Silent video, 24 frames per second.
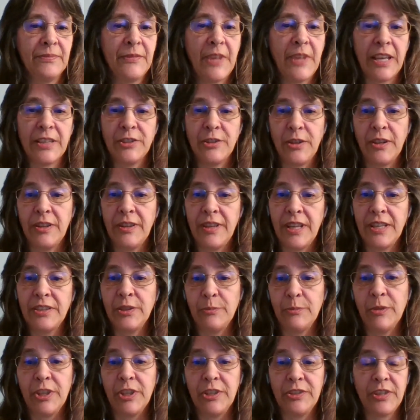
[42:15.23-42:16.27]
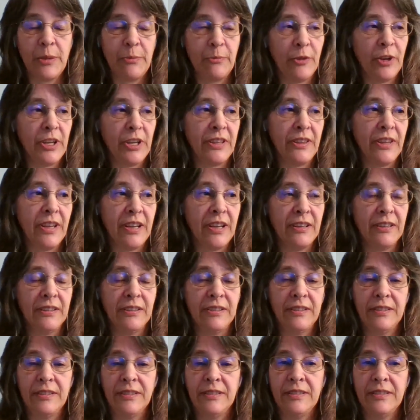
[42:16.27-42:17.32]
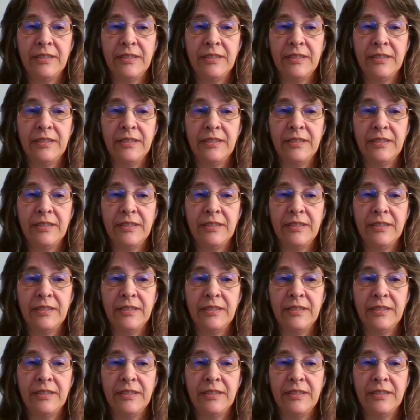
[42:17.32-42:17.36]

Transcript: that's a big step right there.